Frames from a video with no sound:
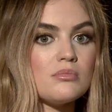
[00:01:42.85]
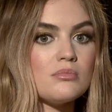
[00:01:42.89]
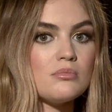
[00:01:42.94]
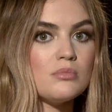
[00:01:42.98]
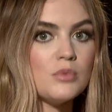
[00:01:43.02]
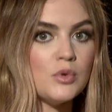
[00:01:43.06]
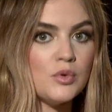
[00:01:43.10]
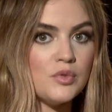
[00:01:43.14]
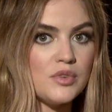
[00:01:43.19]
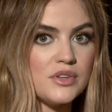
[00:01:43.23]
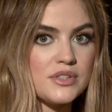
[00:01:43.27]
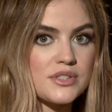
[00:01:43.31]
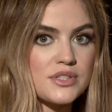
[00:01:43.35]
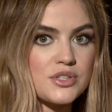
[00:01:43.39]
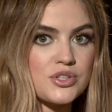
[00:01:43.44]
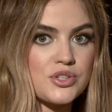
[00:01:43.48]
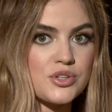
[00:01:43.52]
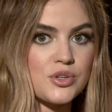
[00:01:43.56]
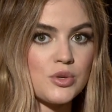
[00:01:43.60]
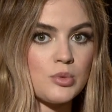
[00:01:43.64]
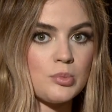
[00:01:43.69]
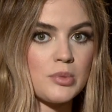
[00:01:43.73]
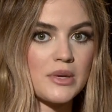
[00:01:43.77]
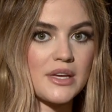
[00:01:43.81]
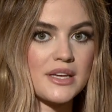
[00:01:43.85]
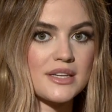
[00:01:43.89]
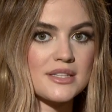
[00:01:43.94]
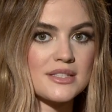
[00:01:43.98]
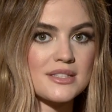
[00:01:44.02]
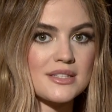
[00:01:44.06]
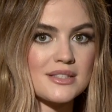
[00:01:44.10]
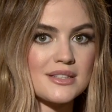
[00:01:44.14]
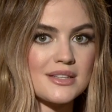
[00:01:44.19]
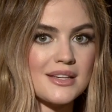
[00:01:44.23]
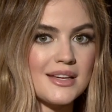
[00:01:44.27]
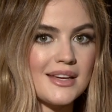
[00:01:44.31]
movie to shoot
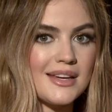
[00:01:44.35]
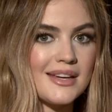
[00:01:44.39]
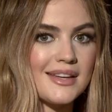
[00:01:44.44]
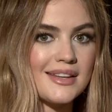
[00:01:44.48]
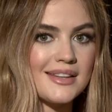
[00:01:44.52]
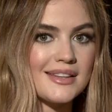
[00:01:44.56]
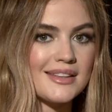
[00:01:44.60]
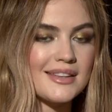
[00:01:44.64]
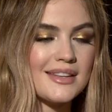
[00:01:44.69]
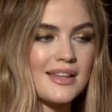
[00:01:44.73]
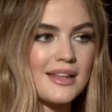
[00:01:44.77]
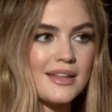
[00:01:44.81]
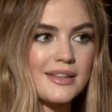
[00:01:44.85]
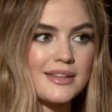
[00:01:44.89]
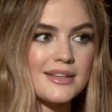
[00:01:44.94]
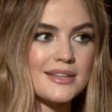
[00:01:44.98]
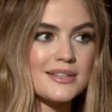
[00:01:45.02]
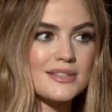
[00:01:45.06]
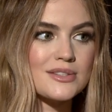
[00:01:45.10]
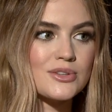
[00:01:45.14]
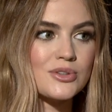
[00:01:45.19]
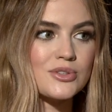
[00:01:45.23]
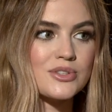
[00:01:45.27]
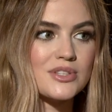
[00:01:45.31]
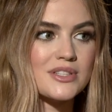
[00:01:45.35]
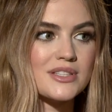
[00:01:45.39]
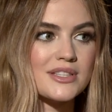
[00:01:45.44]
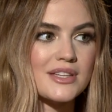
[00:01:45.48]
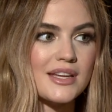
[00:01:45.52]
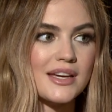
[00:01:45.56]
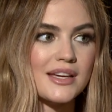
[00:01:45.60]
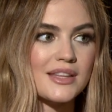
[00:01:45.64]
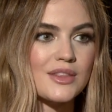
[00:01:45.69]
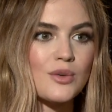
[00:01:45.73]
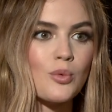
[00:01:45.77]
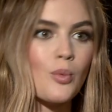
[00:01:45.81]
because these are just
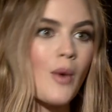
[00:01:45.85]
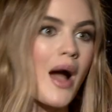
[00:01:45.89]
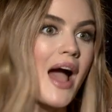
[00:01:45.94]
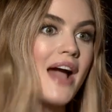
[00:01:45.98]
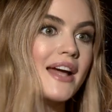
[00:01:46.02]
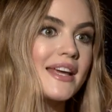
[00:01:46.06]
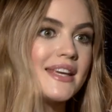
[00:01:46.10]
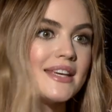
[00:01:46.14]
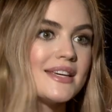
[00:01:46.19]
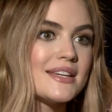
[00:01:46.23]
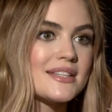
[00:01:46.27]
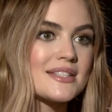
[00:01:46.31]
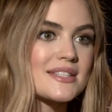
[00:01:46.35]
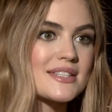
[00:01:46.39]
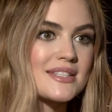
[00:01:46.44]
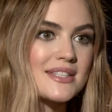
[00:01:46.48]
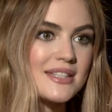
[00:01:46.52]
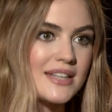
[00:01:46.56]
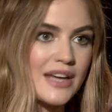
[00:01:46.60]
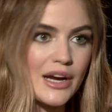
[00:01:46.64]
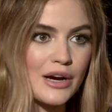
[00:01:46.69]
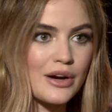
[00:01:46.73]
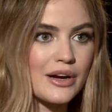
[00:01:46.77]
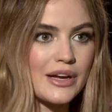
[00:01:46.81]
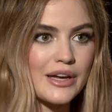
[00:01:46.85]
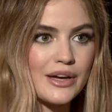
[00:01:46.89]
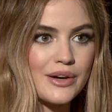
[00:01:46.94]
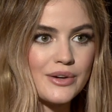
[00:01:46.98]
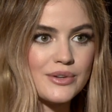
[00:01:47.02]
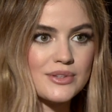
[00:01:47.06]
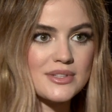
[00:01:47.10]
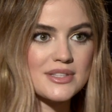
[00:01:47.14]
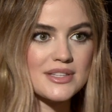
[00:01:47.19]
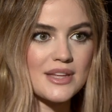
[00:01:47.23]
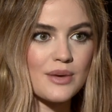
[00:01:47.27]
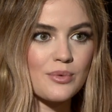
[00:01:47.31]
like the wackiest
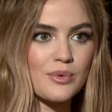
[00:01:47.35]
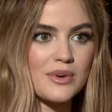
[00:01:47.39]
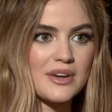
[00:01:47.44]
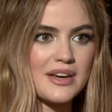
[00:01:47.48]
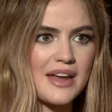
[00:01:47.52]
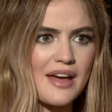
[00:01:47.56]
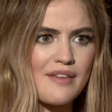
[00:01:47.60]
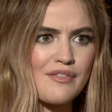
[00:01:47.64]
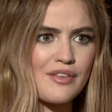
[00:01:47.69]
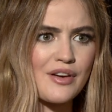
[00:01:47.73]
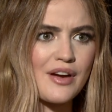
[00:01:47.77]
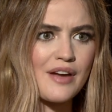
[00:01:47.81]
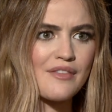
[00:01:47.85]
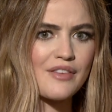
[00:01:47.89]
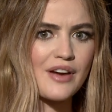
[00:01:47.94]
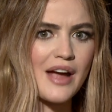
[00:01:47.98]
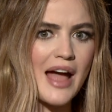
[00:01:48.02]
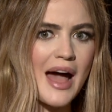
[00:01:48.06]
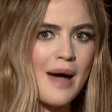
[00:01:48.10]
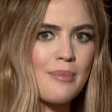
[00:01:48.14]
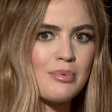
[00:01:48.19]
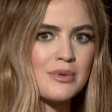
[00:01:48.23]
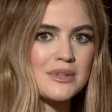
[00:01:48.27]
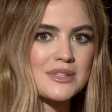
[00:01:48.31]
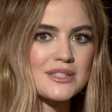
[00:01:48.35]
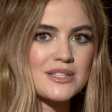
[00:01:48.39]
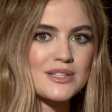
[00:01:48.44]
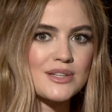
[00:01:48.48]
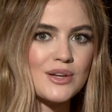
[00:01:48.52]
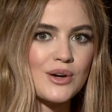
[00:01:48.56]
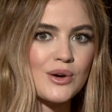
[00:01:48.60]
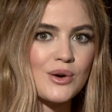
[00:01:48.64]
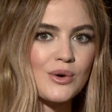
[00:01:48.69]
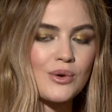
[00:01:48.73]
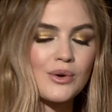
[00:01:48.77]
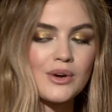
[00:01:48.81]
scenarios that would never ever happen.
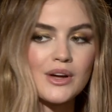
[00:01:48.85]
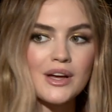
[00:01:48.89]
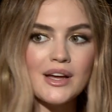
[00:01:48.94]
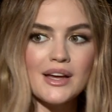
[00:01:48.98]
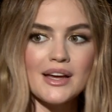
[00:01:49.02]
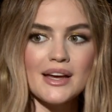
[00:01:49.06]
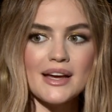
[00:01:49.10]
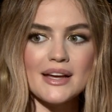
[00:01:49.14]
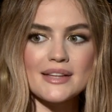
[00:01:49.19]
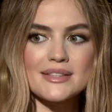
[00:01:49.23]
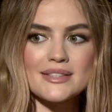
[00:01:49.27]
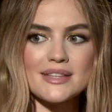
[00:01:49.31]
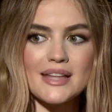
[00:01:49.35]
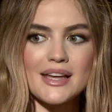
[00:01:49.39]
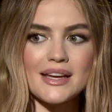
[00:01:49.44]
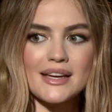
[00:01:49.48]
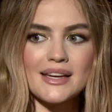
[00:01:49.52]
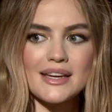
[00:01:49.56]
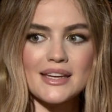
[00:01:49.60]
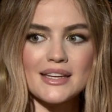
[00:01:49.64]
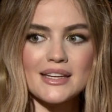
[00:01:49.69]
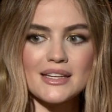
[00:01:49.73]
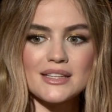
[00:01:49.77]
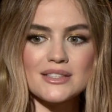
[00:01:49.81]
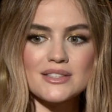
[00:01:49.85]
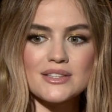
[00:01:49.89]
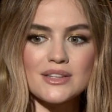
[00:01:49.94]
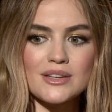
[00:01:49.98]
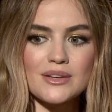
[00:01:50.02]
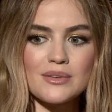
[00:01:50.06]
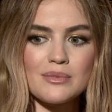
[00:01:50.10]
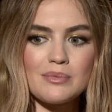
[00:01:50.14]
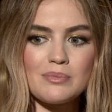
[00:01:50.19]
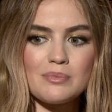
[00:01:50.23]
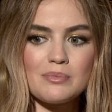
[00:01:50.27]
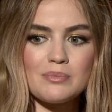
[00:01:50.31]
So it's like getting
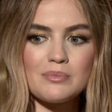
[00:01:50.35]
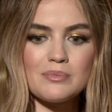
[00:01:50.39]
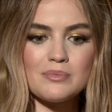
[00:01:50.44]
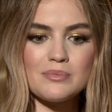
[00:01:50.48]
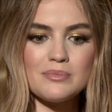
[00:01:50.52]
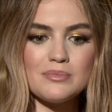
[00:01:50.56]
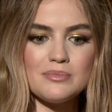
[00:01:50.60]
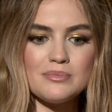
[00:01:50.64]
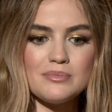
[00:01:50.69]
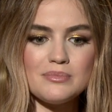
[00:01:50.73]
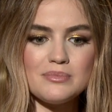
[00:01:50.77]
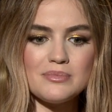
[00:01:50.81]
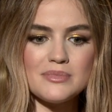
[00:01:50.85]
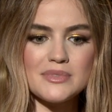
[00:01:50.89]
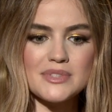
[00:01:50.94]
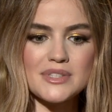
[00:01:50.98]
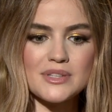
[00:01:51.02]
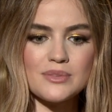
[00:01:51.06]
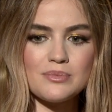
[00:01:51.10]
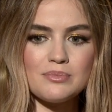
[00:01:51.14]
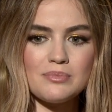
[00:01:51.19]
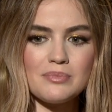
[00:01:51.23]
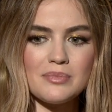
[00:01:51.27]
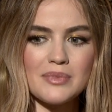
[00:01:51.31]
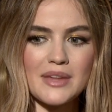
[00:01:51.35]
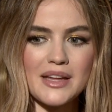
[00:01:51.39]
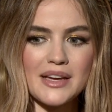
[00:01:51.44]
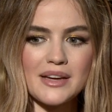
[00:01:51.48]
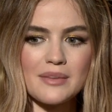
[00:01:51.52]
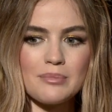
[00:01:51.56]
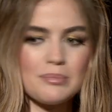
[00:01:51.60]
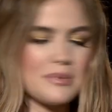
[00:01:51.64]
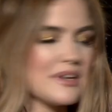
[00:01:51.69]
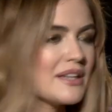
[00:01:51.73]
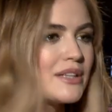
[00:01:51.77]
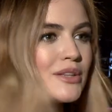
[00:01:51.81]
to
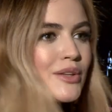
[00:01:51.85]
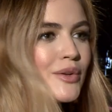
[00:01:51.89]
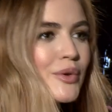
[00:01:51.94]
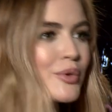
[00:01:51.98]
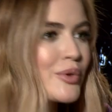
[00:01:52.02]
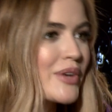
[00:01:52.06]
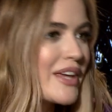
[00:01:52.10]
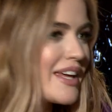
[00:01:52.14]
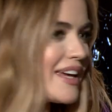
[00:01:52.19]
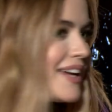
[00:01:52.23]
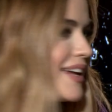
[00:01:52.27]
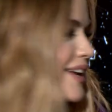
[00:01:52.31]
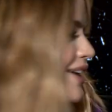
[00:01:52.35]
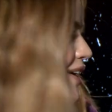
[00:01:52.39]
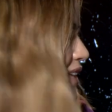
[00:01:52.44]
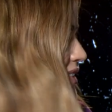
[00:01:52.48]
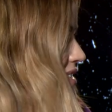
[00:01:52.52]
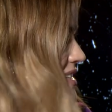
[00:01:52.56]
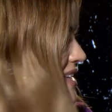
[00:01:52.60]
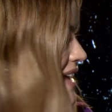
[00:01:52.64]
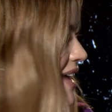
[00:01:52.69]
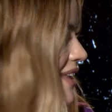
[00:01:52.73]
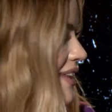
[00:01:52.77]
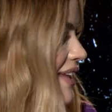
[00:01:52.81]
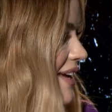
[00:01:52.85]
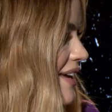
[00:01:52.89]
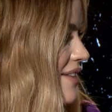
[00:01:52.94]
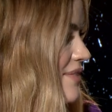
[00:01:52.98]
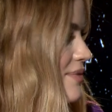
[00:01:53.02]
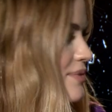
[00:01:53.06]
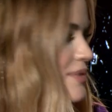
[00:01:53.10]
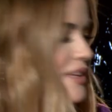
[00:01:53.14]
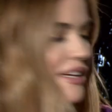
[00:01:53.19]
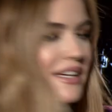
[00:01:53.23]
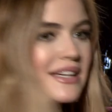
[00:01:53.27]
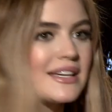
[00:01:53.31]
like be a little kid on set,
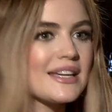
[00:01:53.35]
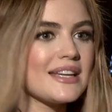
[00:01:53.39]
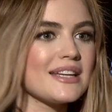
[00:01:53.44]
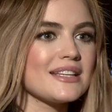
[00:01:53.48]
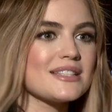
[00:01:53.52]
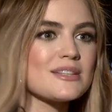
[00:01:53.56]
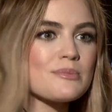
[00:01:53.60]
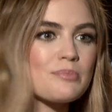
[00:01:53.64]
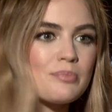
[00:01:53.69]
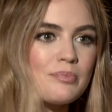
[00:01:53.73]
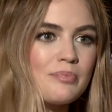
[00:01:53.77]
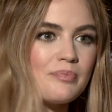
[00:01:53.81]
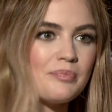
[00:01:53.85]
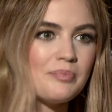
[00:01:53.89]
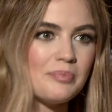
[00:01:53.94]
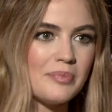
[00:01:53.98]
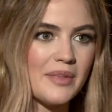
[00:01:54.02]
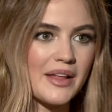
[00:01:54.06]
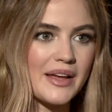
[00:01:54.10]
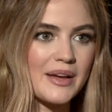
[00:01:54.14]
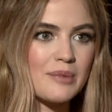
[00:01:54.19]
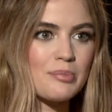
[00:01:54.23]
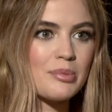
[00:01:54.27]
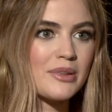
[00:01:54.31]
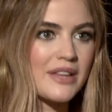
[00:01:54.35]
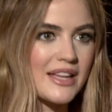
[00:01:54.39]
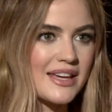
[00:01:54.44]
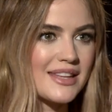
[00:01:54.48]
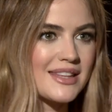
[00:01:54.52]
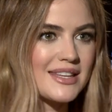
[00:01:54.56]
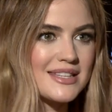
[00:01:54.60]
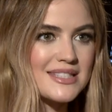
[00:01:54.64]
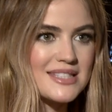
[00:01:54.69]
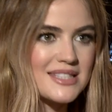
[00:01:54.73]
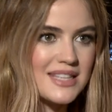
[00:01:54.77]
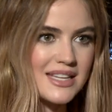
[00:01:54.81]
getting to like play
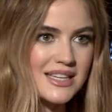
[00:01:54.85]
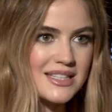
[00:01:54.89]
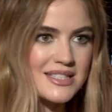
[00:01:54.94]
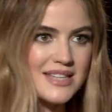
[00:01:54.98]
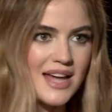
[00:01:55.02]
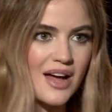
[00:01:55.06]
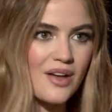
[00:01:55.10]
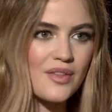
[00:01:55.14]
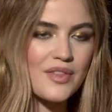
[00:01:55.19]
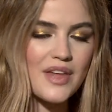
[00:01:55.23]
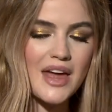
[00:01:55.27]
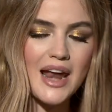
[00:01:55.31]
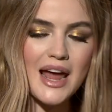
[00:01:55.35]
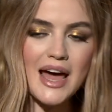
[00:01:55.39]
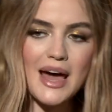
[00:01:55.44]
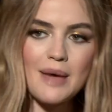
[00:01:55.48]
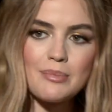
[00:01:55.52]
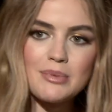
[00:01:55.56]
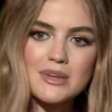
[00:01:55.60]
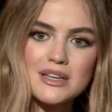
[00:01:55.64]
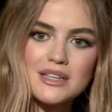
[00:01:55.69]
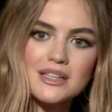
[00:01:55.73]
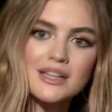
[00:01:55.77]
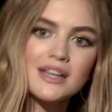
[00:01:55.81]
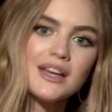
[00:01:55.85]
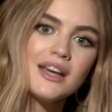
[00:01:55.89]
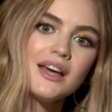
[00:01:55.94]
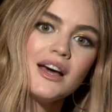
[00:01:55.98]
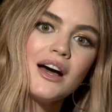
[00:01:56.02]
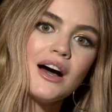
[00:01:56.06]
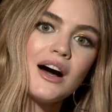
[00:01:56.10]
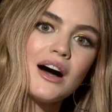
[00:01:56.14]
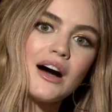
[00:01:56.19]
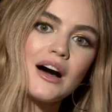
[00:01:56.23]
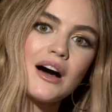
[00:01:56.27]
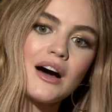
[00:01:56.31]
these things out that happen.
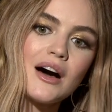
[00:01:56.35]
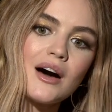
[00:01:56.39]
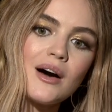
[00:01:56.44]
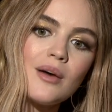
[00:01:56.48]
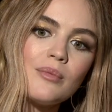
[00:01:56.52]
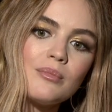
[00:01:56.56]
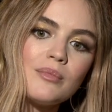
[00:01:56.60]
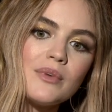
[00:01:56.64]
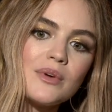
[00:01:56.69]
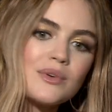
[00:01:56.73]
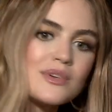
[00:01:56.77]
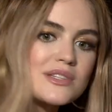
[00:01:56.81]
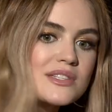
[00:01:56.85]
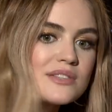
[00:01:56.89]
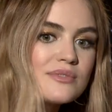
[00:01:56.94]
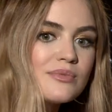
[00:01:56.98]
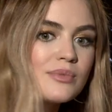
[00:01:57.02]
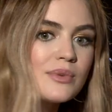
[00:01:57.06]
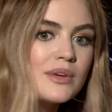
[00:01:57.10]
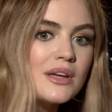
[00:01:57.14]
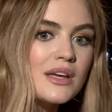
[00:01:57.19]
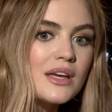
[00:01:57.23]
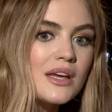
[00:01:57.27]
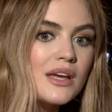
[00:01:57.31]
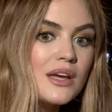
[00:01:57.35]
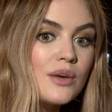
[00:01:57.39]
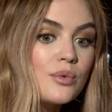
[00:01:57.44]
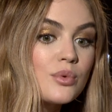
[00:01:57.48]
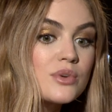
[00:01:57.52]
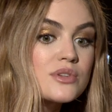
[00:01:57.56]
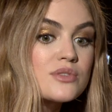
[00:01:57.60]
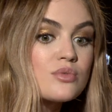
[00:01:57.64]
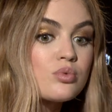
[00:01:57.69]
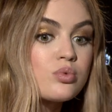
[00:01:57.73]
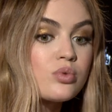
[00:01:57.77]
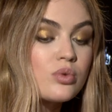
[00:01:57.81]
It
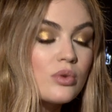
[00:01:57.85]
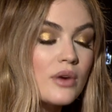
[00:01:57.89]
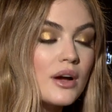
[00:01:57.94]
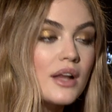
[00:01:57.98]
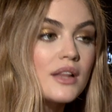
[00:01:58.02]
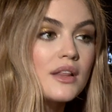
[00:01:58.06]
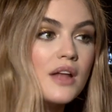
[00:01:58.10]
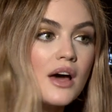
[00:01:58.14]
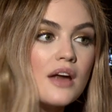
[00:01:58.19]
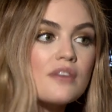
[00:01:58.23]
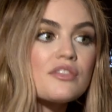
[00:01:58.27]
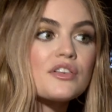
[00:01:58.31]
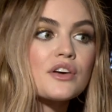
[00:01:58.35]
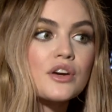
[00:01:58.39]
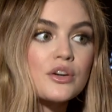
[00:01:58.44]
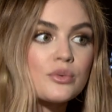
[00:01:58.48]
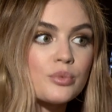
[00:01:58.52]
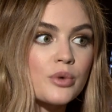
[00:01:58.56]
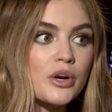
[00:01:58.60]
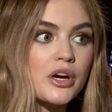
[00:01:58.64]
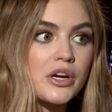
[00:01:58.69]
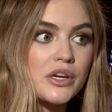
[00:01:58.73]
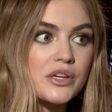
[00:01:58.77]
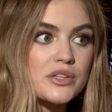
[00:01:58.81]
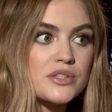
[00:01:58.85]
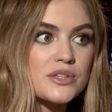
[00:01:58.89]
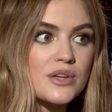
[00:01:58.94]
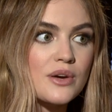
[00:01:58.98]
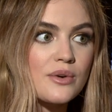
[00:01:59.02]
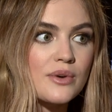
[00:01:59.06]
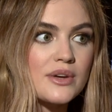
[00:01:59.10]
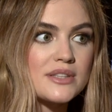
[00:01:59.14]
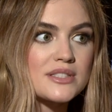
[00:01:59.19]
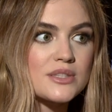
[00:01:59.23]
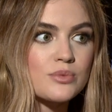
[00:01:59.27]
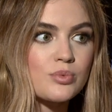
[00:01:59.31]
was a lot of hard work.
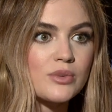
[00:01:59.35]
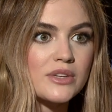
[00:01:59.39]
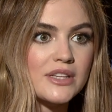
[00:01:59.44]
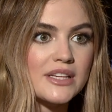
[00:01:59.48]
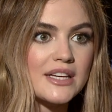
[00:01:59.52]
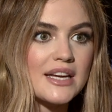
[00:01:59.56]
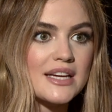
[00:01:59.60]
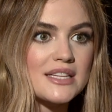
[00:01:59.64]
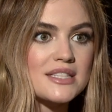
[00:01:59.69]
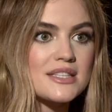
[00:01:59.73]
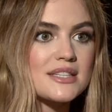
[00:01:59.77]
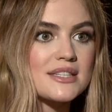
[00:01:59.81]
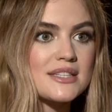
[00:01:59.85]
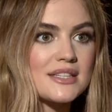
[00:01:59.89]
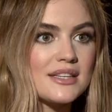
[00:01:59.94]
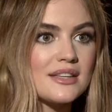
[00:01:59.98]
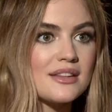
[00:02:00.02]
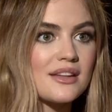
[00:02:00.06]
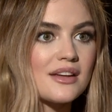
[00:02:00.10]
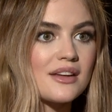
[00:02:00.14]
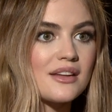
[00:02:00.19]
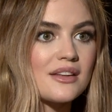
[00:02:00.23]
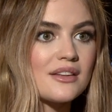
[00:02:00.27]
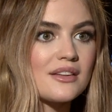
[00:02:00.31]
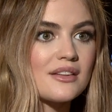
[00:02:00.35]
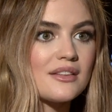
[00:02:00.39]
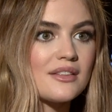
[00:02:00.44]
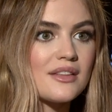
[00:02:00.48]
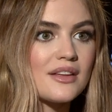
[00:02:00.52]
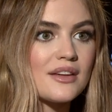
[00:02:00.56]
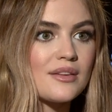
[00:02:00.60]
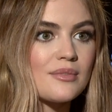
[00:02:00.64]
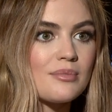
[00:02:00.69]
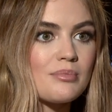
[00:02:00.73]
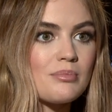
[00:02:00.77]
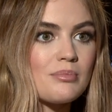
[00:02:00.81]
So it's really nice to see
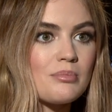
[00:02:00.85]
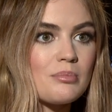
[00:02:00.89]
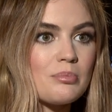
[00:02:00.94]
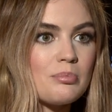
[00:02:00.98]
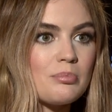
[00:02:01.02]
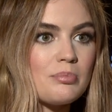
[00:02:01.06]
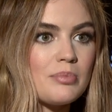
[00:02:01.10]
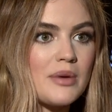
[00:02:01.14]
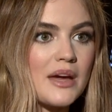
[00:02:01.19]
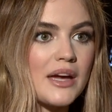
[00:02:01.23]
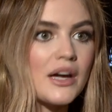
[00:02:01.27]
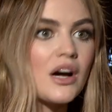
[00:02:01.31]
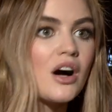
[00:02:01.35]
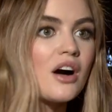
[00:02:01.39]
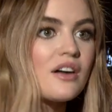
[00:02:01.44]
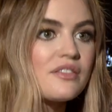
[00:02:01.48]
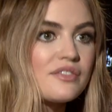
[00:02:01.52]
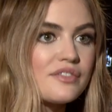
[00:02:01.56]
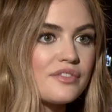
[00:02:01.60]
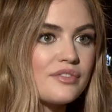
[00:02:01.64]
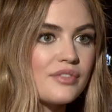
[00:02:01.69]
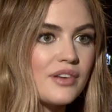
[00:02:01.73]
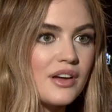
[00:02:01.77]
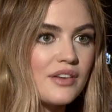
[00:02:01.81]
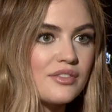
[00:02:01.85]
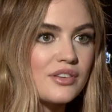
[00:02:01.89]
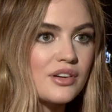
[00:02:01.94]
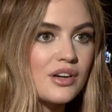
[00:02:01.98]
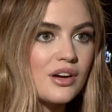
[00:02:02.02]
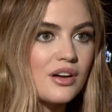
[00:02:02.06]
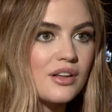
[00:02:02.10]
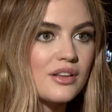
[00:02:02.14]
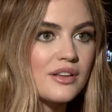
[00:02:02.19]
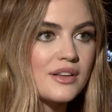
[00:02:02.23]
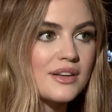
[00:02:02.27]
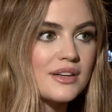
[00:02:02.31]
the payoff of it all,